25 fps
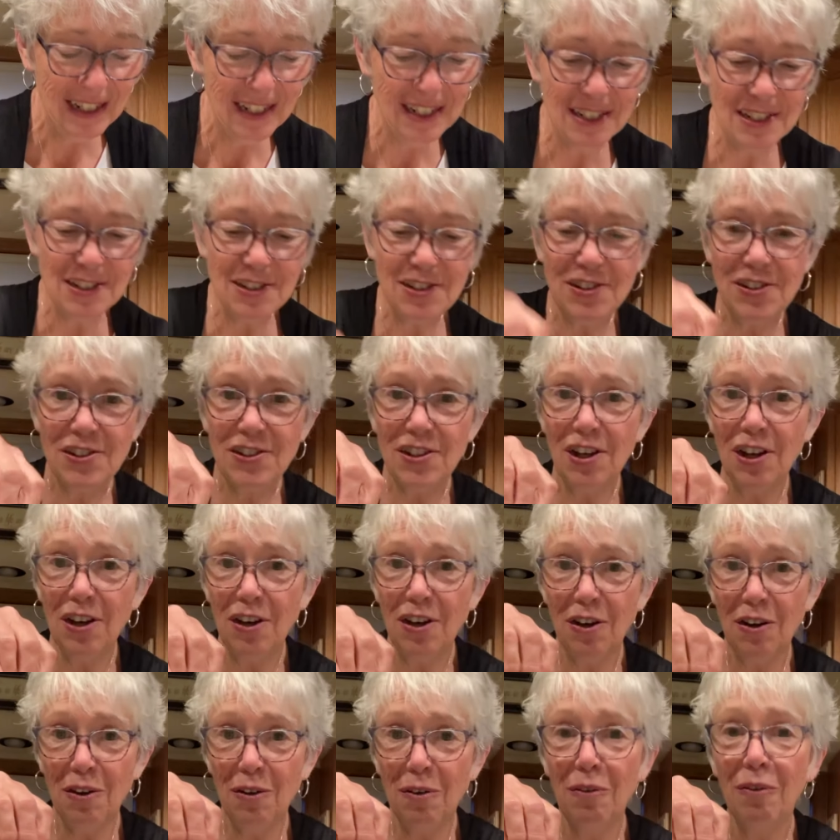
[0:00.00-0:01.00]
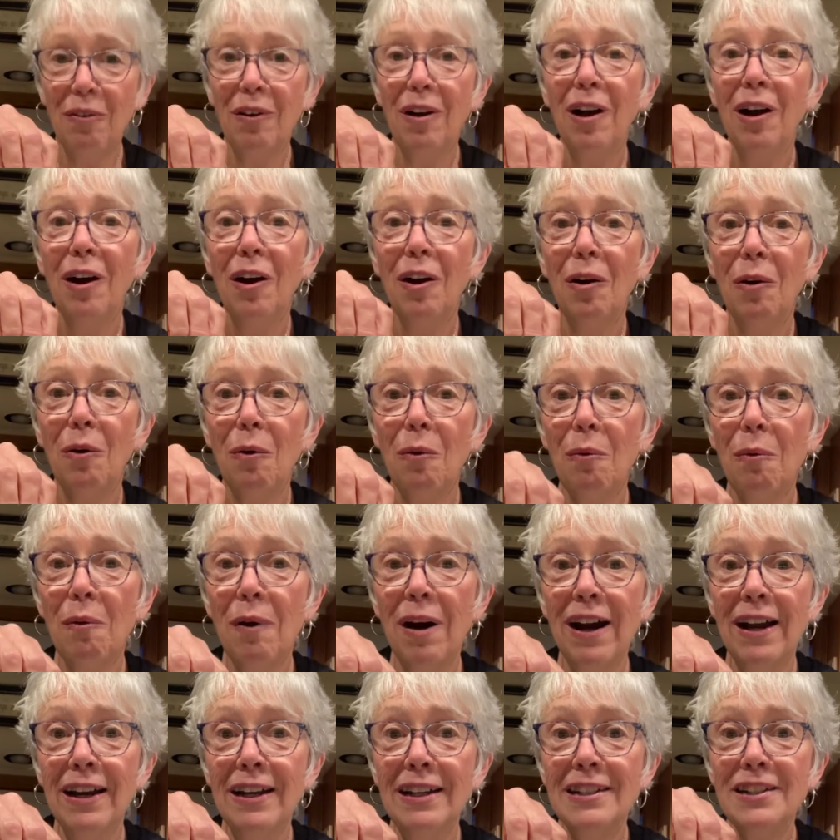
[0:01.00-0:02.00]
So
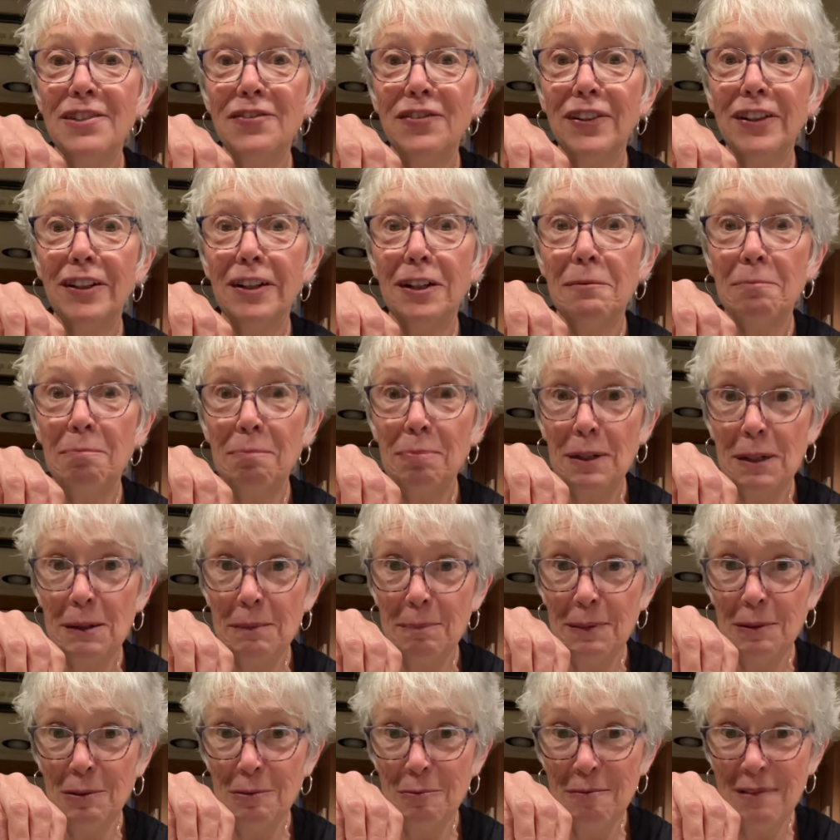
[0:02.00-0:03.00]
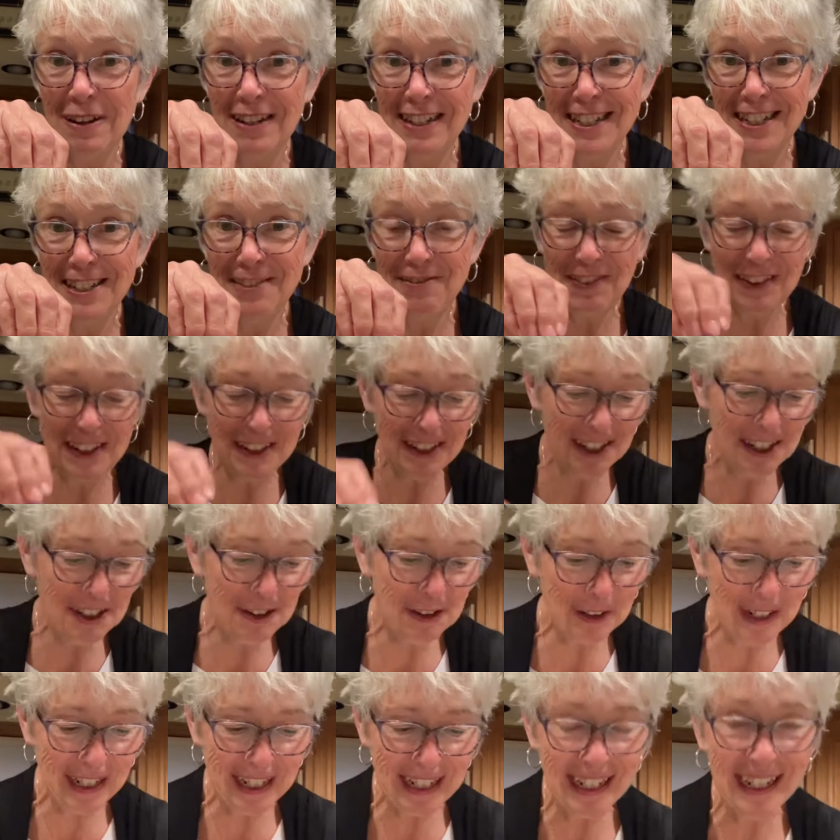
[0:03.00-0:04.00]
one is very purple, one is very
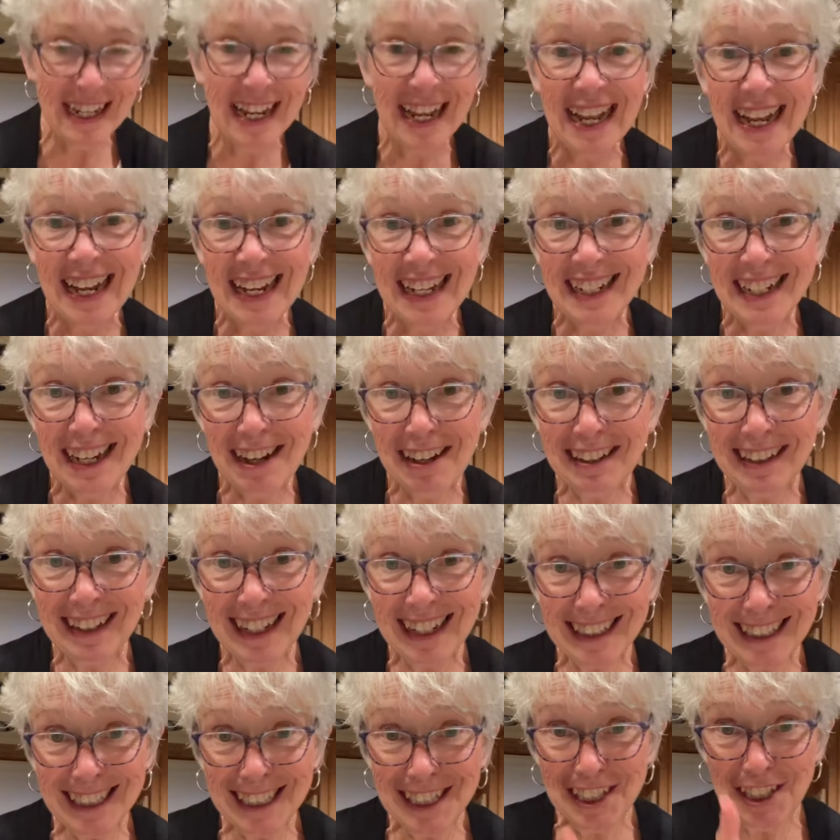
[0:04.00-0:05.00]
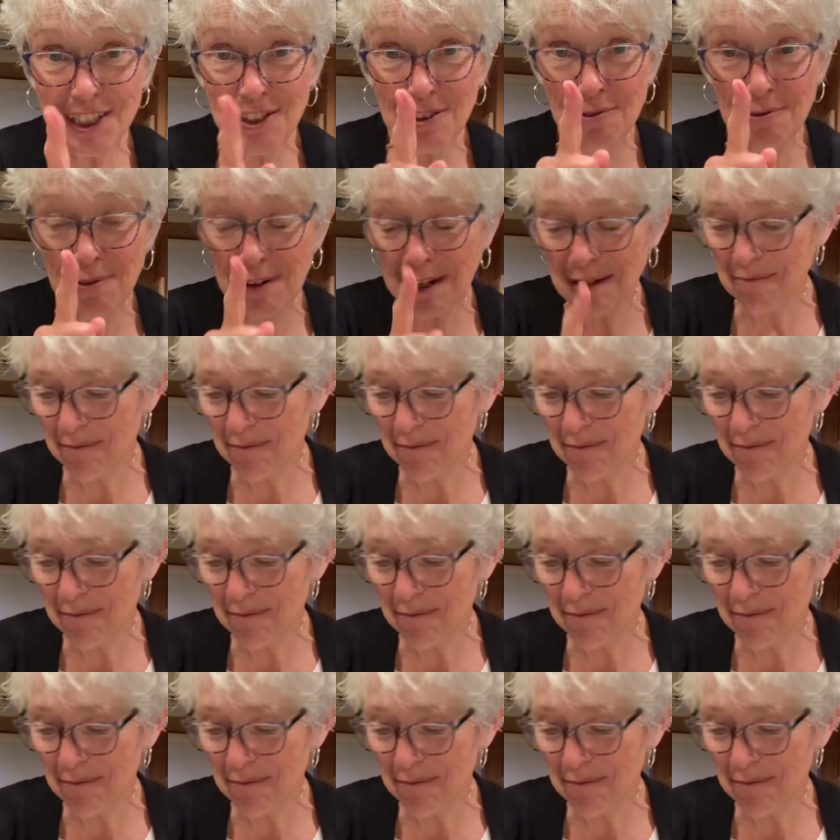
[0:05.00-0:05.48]
green. Now I'd like to do one